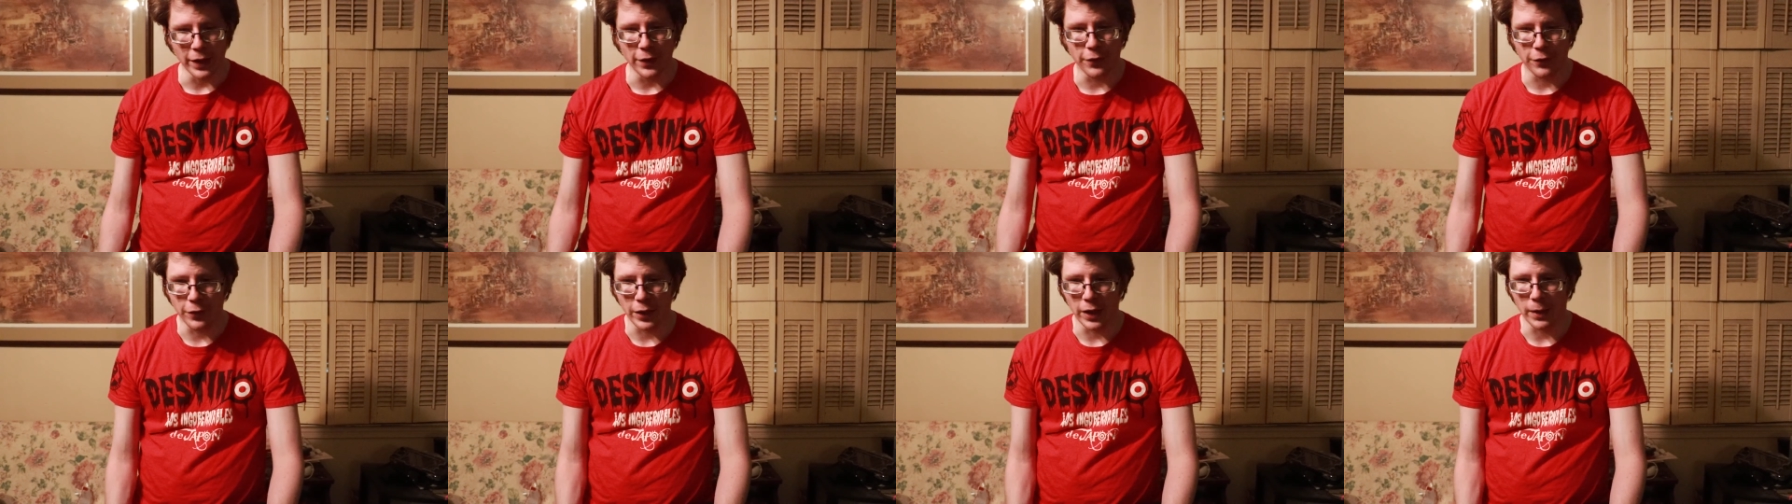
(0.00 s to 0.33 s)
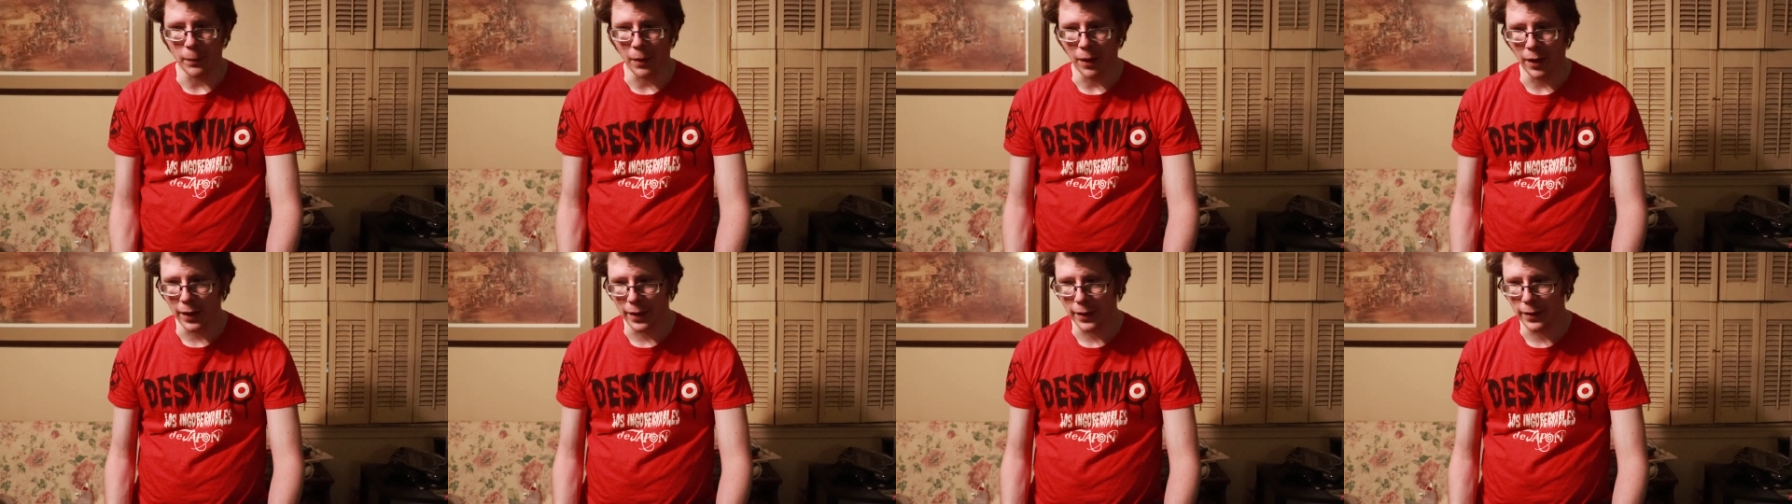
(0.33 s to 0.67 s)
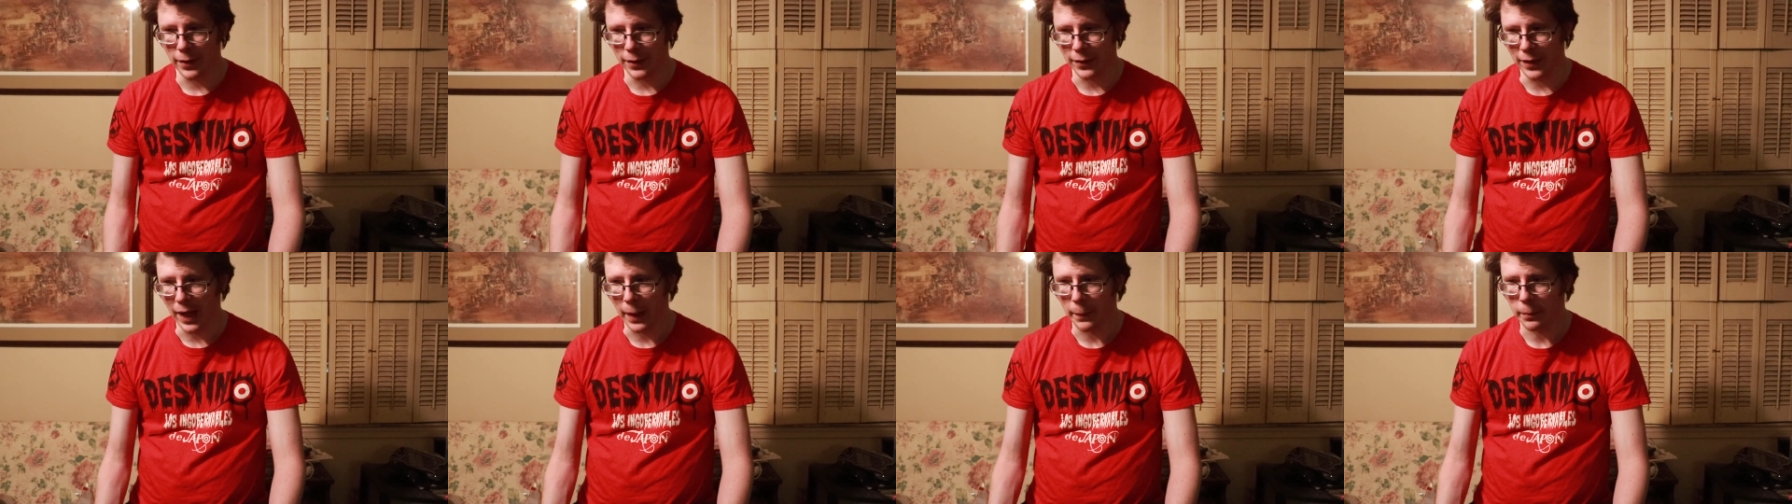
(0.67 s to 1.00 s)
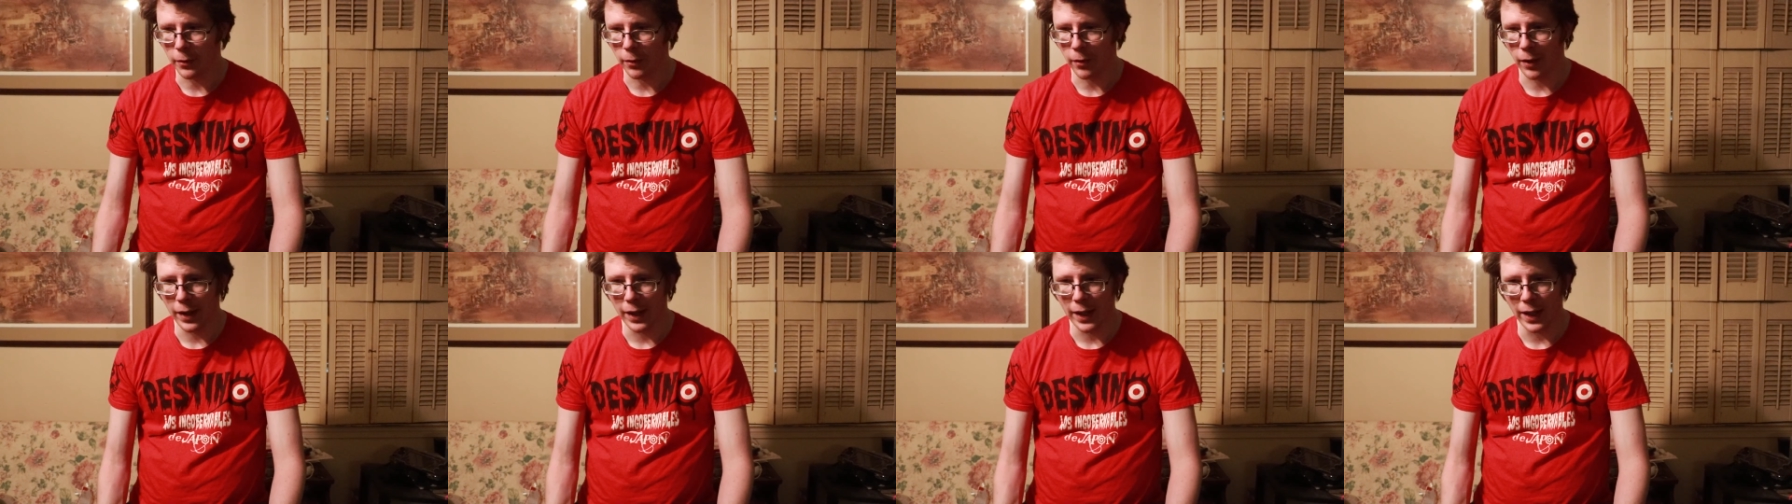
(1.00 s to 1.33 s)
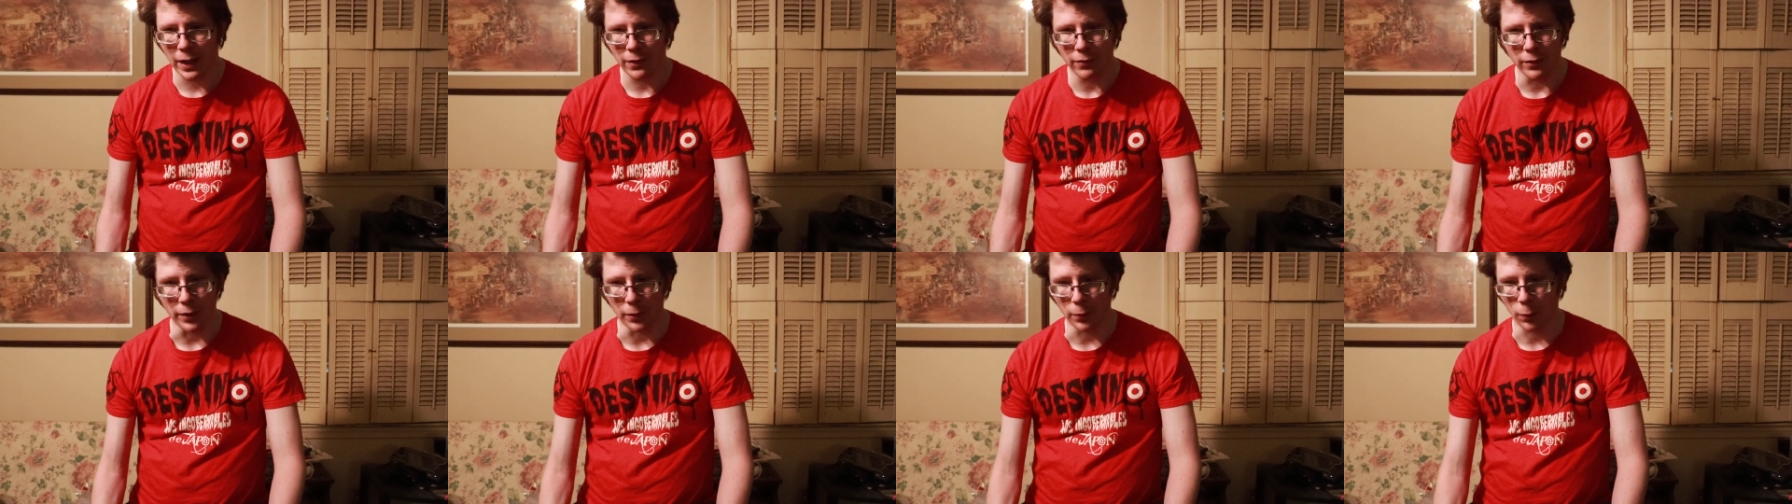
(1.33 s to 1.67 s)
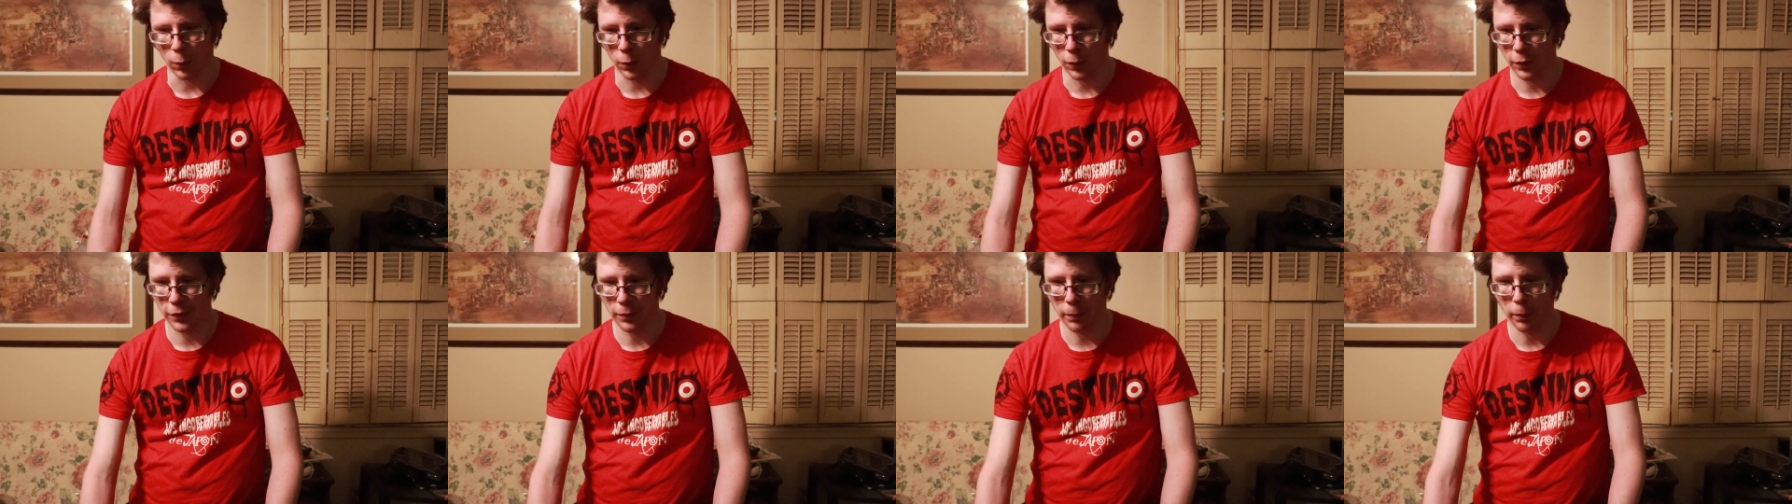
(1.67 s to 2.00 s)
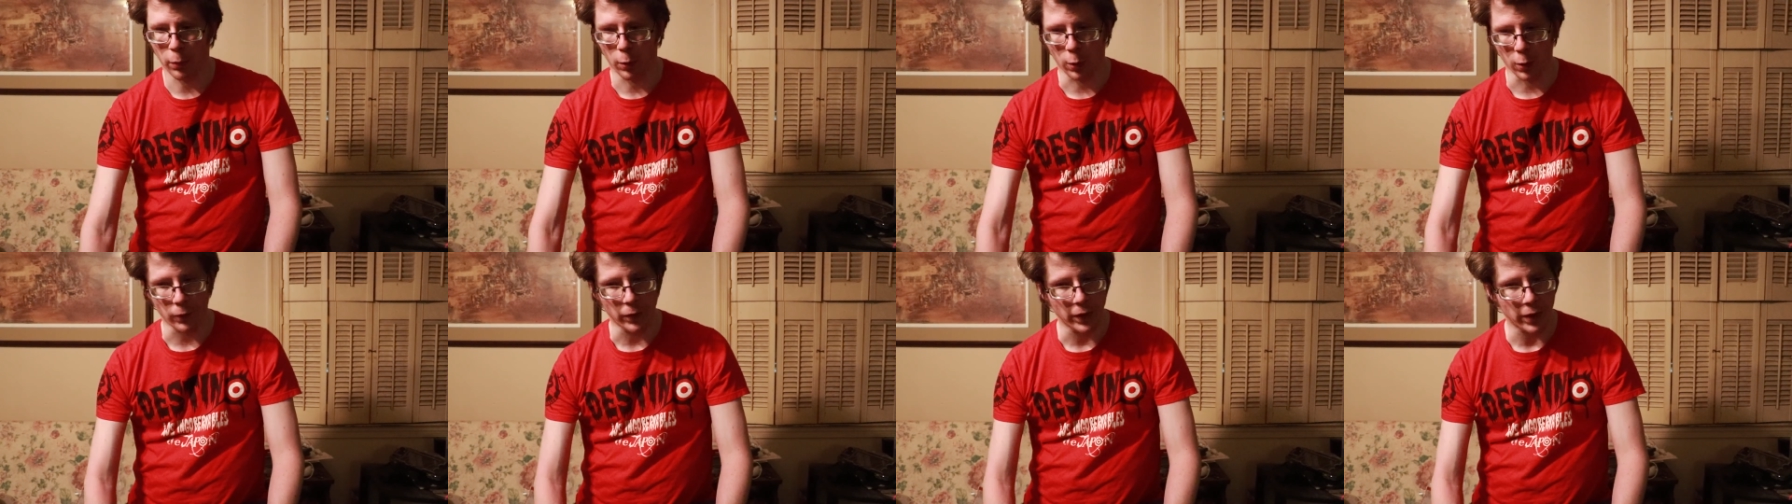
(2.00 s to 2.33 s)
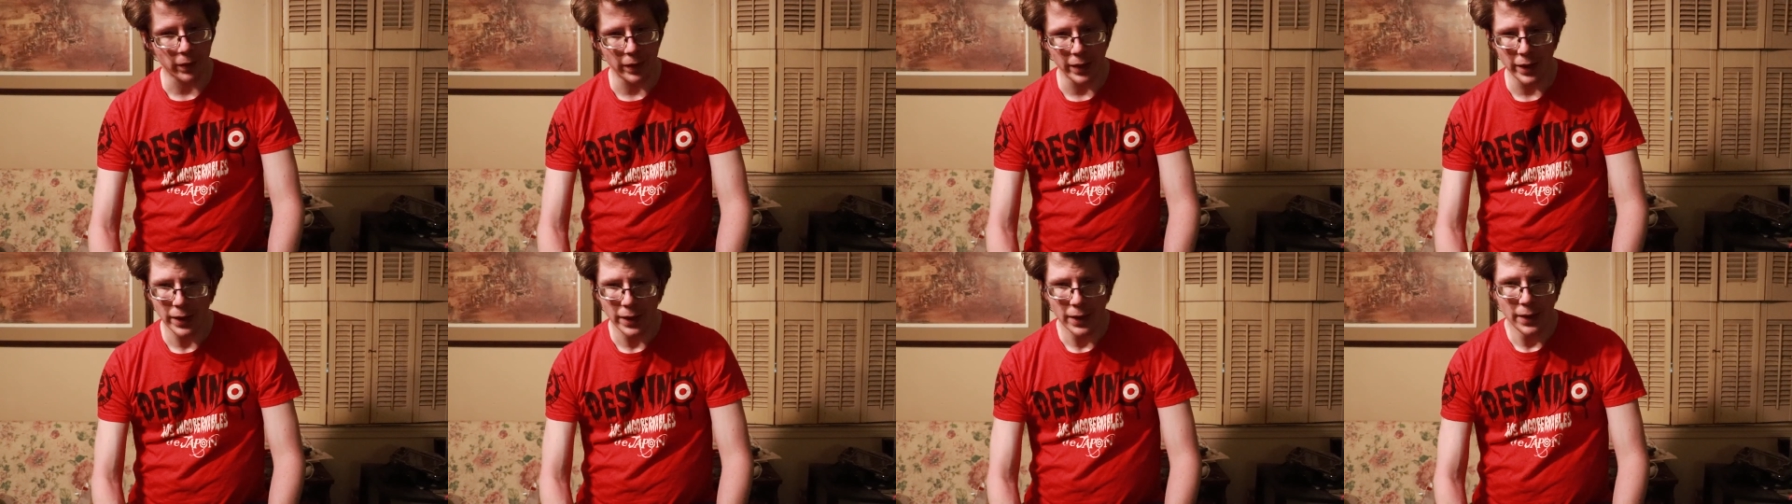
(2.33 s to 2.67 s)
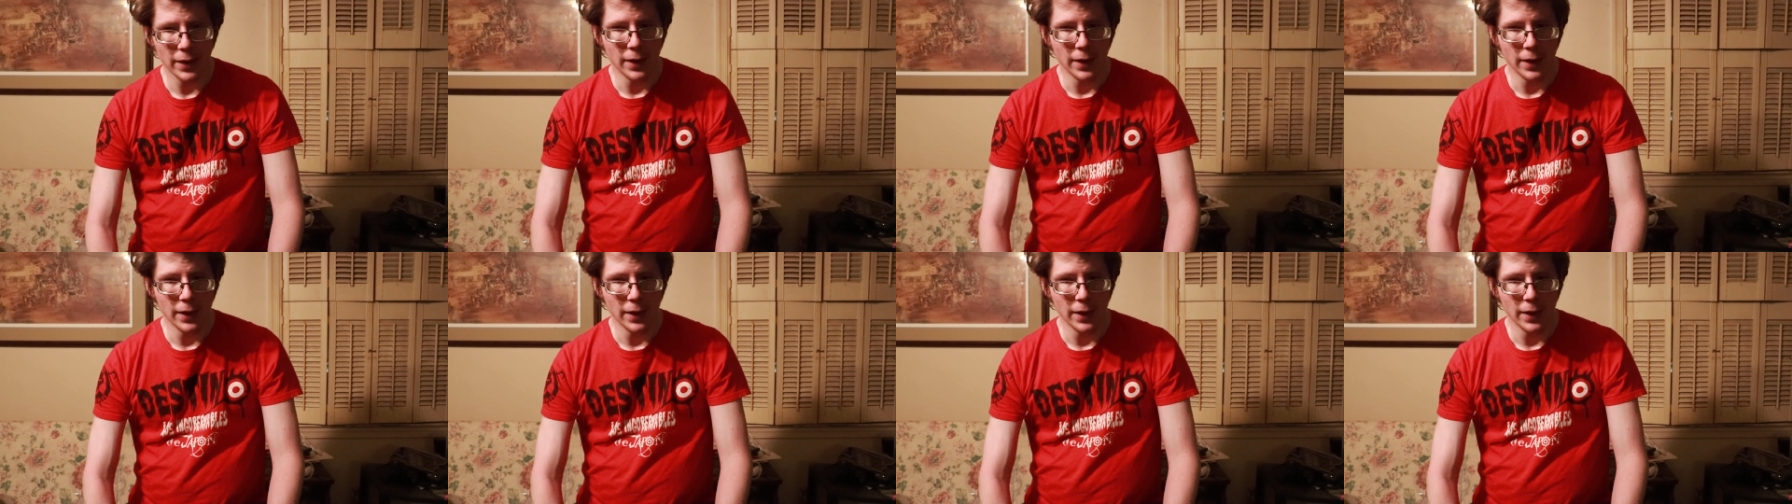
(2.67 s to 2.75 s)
HDMI adapter I have, and it works perfectly,